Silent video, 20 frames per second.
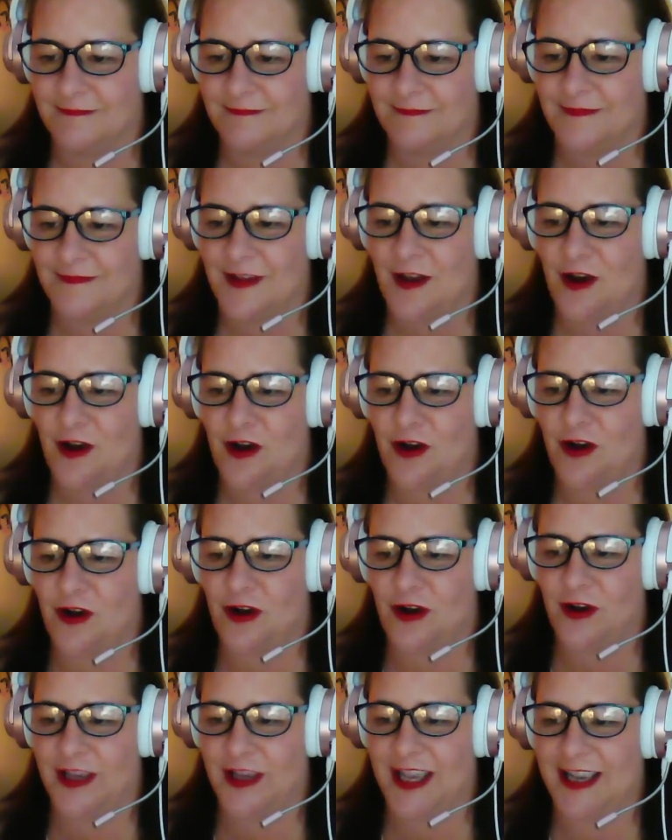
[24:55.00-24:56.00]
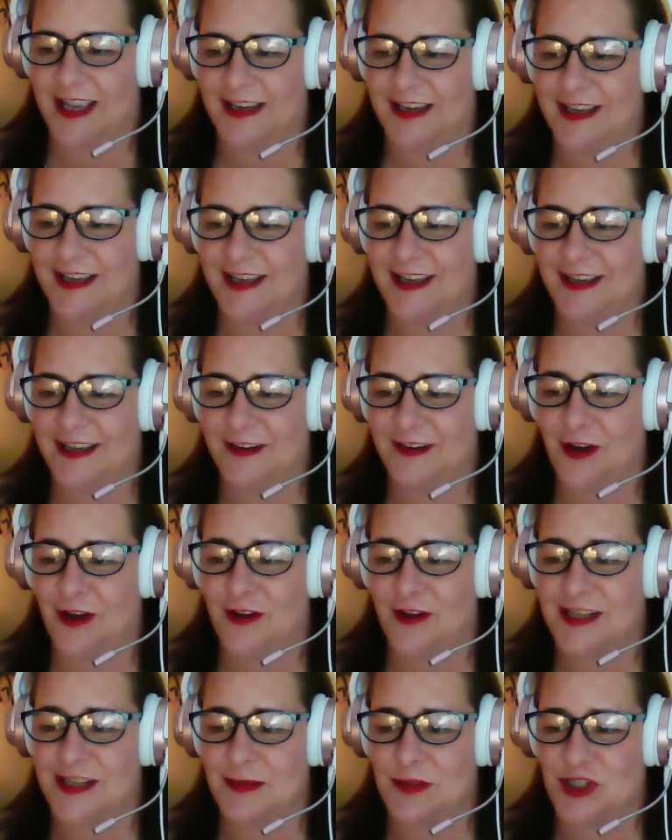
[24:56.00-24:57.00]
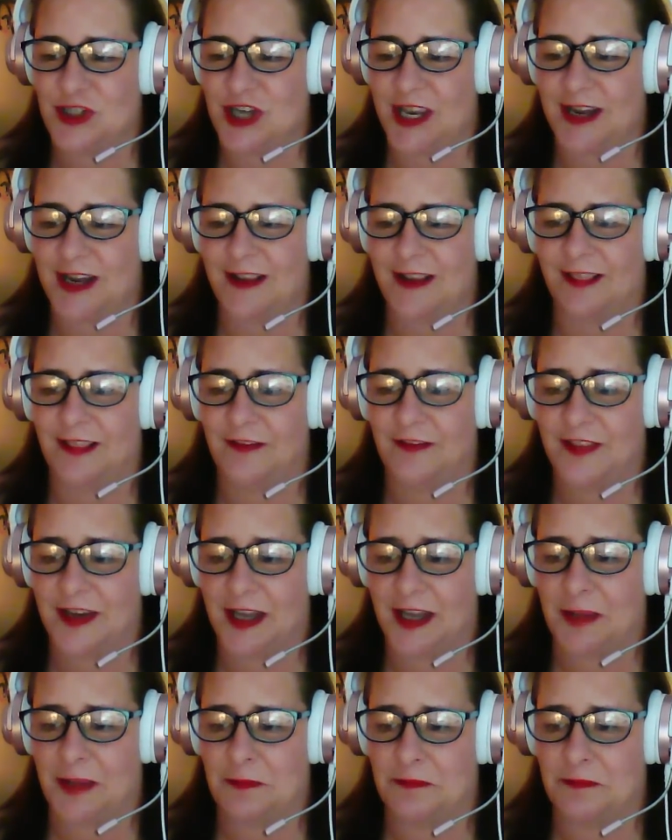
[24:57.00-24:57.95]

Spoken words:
Oh, Candy, your daughter's name's Jade. I love the name.